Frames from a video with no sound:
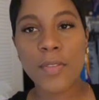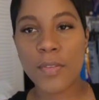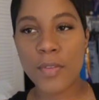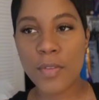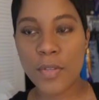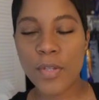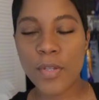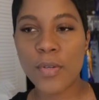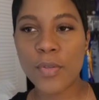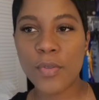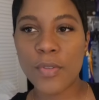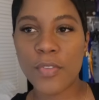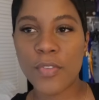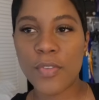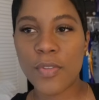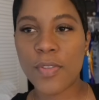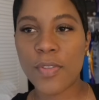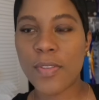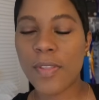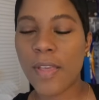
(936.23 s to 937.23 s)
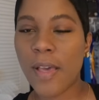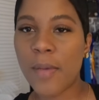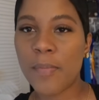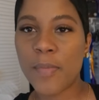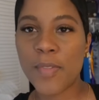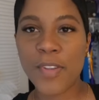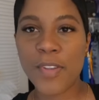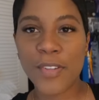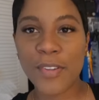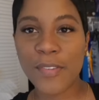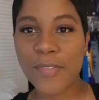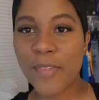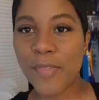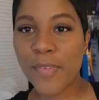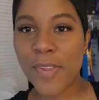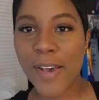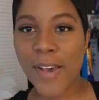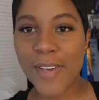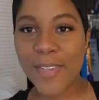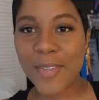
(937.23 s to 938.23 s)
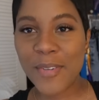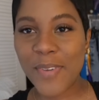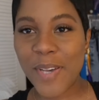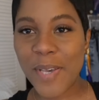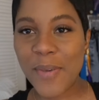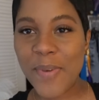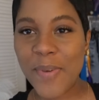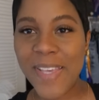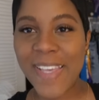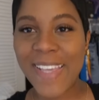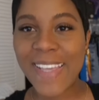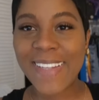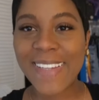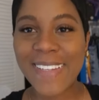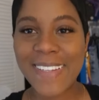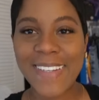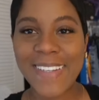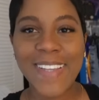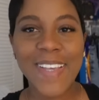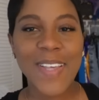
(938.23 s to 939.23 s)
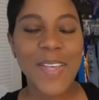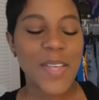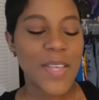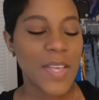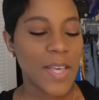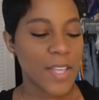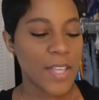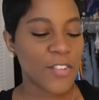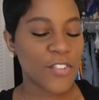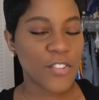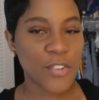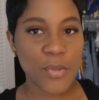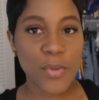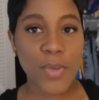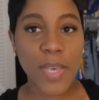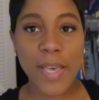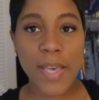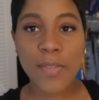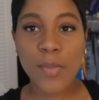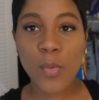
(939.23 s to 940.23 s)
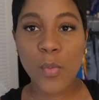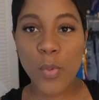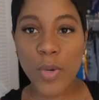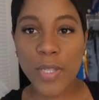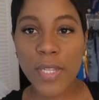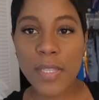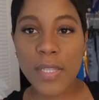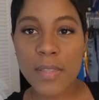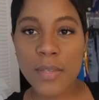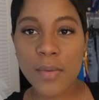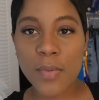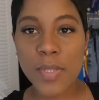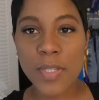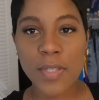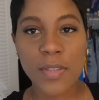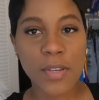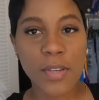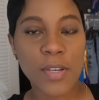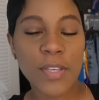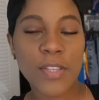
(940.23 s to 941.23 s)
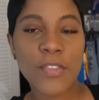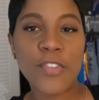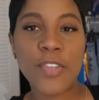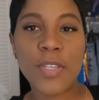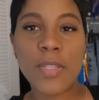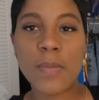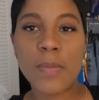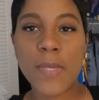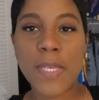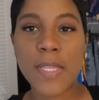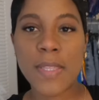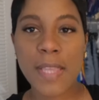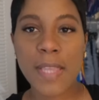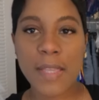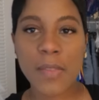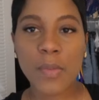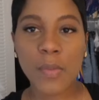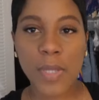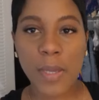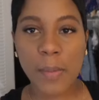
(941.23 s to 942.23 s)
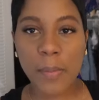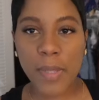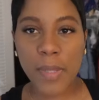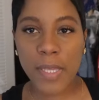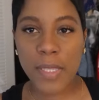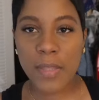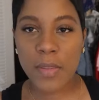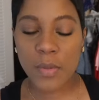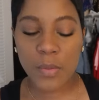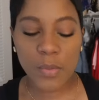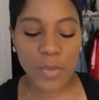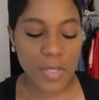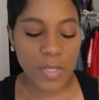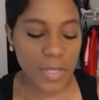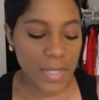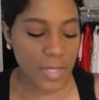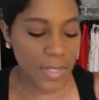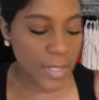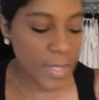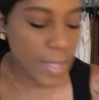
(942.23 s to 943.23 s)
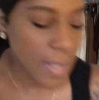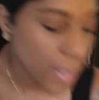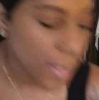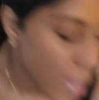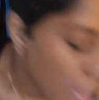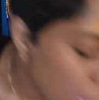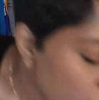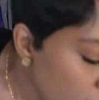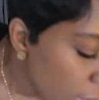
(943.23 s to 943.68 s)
you know, just um, start off the vlog the right way. And then I uh, show you guys what I did with the Target jeans because that's what I plan to wear today.